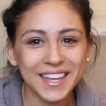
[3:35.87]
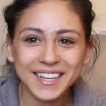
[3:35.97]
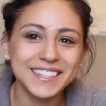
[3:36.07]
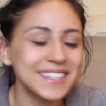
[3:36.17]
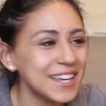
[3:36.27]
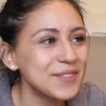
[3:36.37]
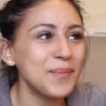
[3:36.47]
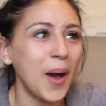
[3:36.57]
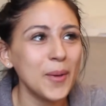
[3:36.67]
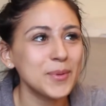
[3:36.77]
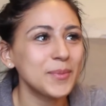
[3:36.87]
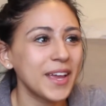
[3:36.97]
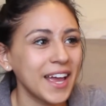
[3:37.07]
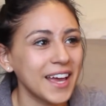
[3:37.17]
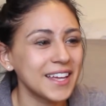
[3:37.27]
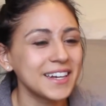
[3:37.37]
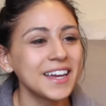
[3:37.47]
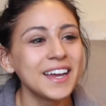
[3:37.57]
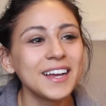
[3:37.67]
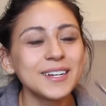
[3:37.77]
Things, like, pop in my head.
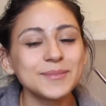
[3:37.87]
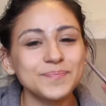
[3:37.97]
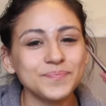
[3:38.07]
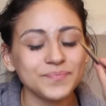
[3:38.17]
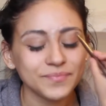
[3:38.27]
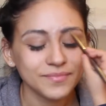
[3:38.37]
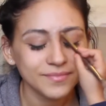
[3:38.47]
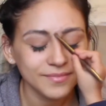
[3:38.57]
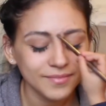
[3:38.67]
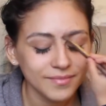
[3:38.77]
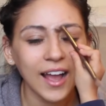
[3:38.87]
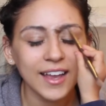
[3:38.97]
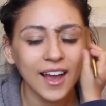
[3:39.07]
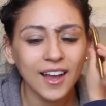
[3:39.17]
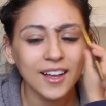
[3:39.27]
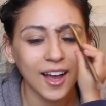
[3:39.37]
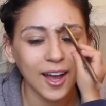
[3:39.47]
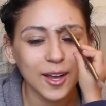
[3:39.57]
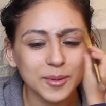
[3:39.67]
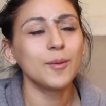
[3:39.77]
I hung
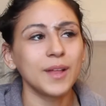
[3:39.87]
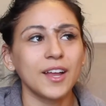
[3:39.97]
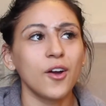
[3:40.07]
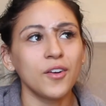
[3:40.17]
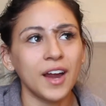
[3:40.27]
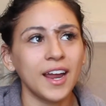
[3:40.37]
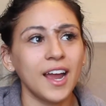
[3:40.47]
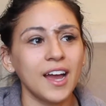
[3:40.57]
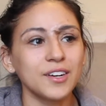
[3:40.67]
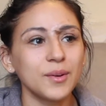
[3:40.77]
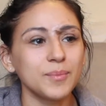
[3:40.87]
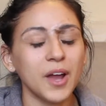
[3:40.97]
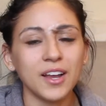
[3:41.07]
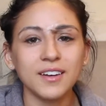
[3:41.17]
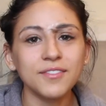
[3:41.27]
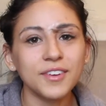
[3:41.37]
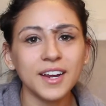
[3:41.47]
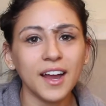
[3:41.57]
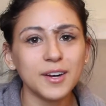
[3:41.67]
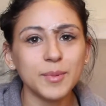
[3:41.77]
up. I'm like, all right, I know I'm not gonna
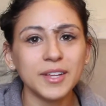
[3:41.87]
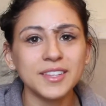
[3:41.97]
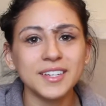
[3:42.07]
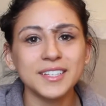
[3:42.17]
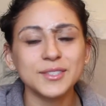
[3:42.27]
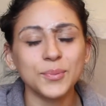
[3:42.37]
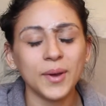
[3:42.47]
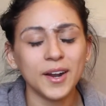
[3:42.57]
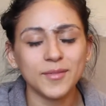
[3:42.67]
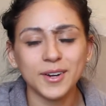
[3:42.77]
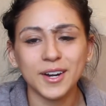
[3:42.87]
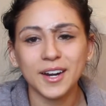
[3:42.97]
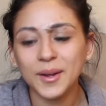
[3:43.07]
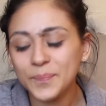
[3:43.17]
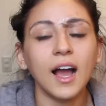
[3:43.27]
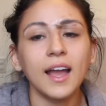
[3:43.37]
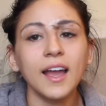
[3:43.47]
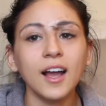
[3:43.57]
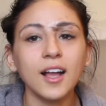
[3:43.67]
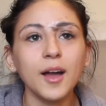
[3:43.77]
freak out about this, whatever. I
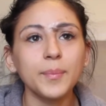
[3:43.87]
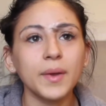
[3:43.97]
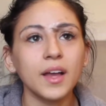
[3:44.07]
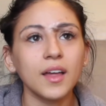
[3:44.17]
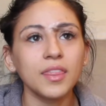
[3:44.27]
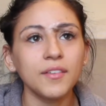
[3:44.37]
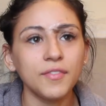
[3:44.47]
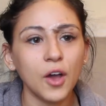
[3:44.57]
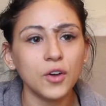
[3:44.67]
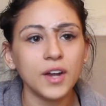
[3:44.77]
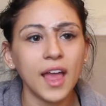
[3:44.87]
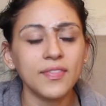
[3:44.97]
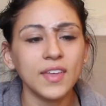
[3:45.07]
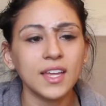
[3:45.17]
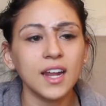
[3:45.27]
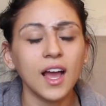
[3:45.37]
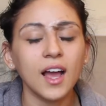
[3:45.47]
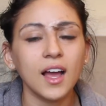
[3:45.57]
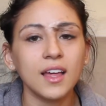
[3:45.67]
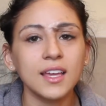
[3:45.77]
hung up the phone, and then
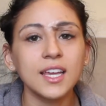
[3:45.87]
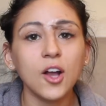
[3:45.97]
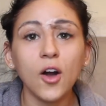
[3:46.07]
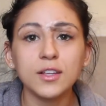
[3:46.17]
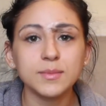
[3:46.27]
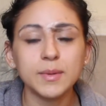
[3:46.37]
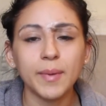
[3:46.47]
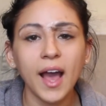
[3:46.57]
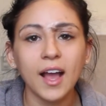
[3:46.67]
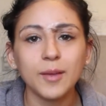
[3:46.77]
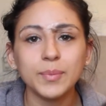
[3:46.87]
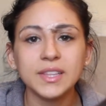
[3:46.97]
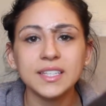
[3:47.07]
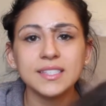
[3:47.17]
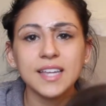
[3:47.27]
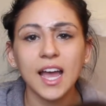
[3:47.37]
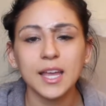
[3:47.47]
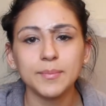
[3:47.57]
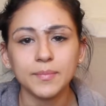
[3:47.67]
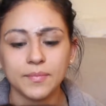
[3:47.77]
he calls me back, but this
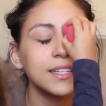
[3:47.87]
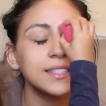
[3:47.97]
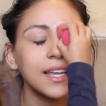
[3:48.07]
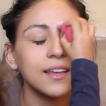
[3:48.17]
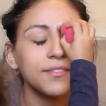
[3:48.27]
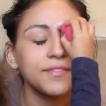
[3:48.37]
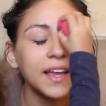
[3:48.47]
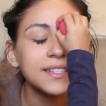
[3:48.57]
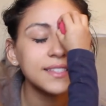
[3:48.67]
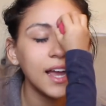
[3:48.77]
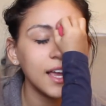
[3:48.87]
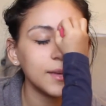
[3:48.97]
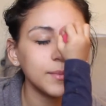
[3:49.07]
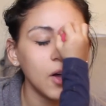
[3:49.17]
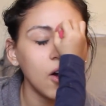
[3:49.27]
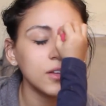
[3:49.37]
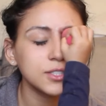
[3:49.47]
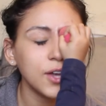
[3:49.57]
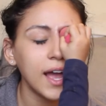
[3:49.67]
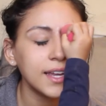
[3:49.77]
time it's like a FaceTime call,
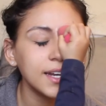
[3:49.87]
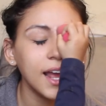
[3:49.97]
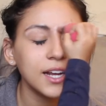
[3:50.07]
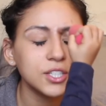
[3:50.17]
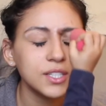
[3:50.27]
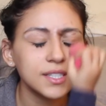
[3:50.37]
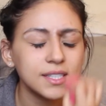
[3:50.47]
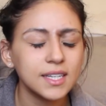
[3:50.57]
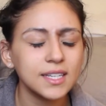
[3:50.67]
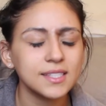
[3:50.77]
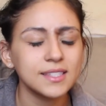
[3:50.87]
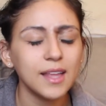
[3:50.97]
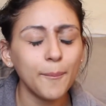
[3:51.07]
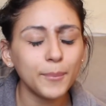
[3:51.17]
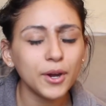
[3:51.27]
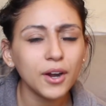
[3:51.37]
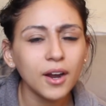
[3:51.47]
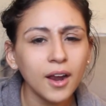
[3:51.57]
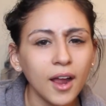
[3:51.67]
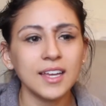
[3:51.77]
so I can actually see his number.
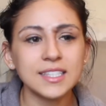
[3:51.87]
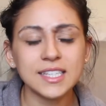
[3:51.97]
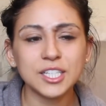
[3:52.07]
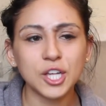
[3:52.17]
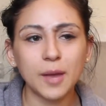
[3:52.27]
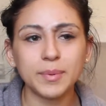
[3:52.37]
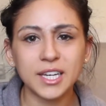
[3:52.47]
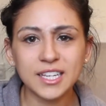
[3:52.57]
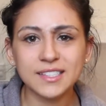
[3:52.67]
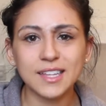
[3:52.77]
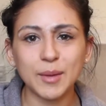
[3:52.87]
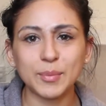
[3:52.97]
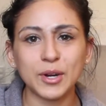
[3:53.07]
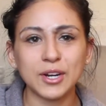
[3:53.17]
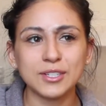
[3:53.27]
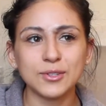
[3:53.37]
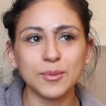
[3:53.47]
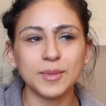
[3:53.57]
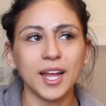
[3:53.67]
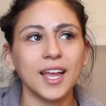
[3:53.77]
It's a Japanese number, so
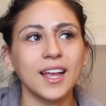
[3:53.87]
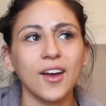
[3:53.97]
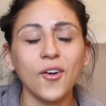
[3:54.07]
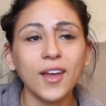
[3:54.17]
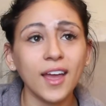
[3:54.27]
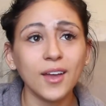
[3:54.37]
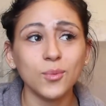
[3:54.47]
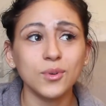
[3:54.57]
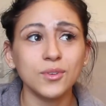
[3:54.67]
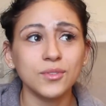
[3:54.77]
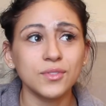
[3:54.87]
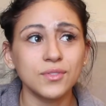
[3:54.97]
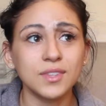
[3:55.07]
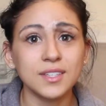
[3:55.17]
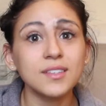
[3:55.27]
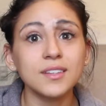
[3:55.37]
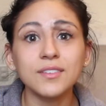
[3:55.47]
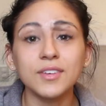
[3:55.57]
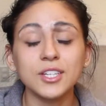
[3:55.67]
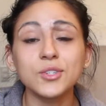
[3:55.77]
I'm like, okay, well, this
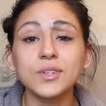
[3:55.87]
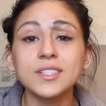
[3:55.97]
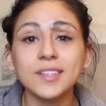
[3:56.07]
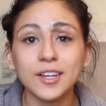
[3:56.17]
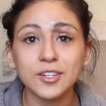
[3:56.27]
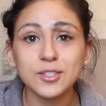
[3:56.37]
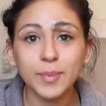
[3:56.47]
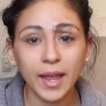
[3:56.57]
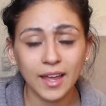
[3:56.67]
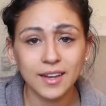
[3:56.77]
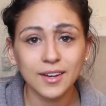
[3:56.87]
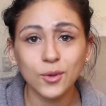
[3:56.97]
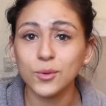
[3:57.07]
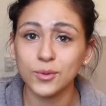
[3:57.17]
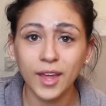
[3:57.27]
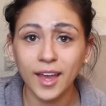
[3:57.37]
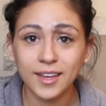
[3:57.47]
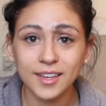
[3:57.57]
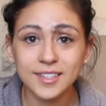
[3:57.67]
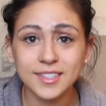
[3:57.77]
individual is here in Japan. Who the
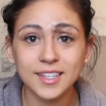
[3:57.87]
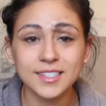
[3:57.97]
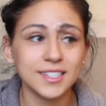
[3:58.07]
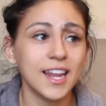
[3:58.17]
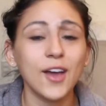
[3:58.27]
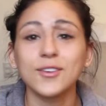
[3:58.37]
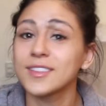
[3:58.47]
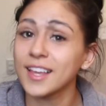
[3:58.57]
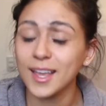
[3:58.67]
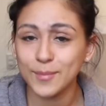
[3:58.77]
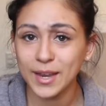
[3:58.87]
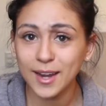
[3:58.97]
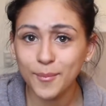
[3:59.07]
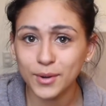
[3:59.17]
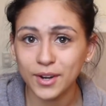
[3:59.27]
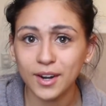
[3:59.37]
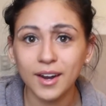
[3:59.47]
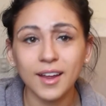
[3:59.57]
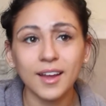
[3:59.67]
heck is this, and how did they get my number?